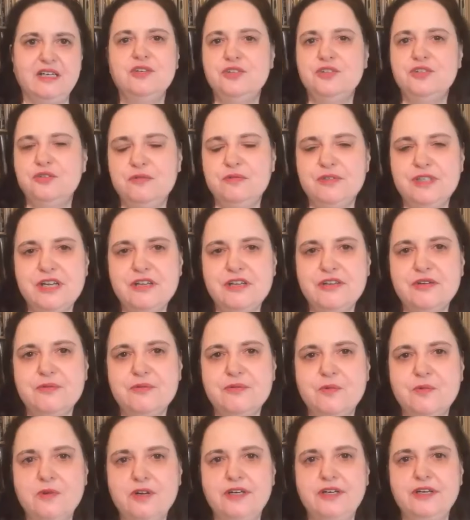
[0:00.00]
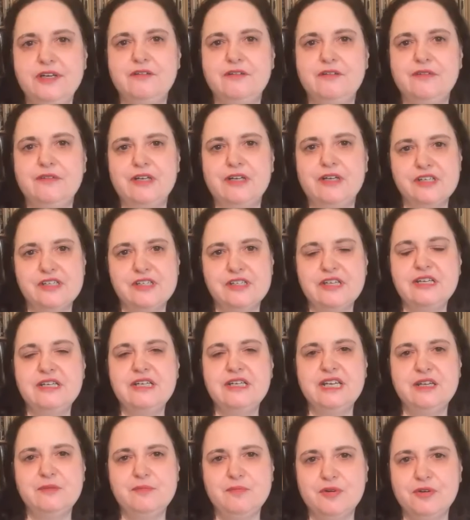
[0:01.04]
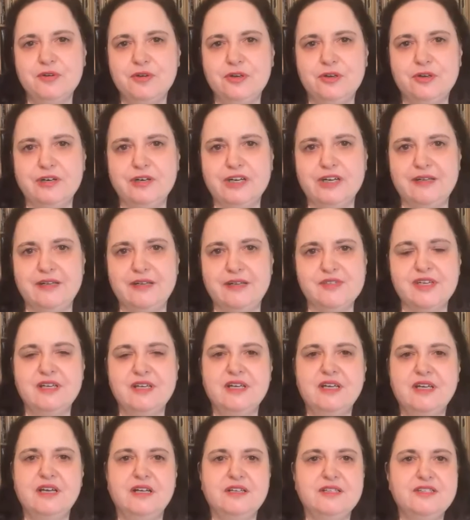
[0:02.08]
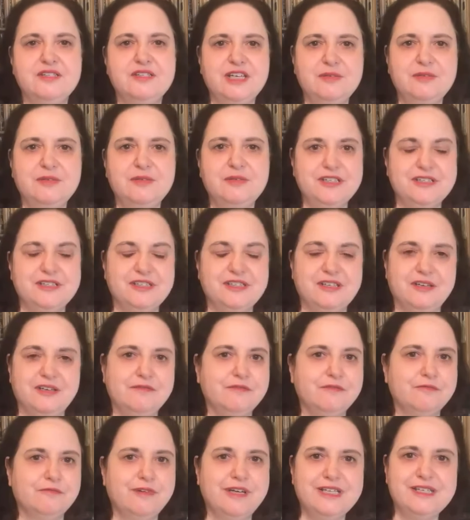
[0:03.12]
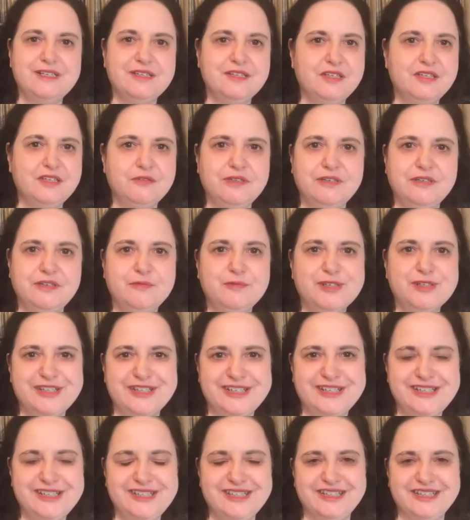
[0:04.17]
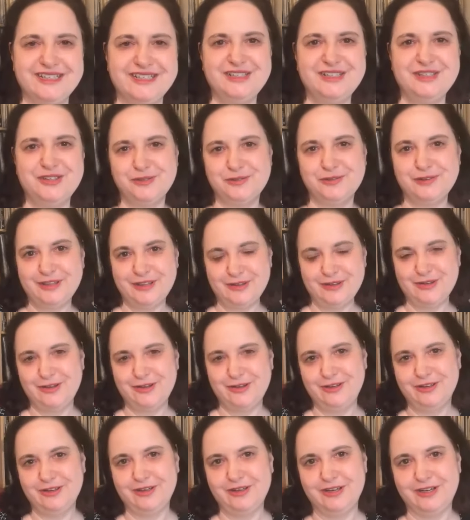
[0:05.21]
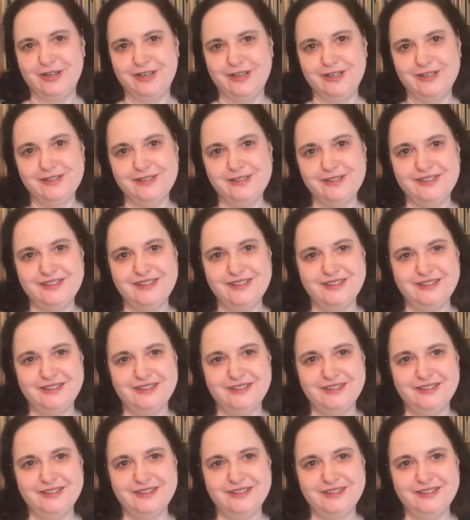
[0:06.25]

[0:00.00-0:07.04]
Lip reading: to another one of our Sunday programs on subjects of rescue and resistance during the Holocaust.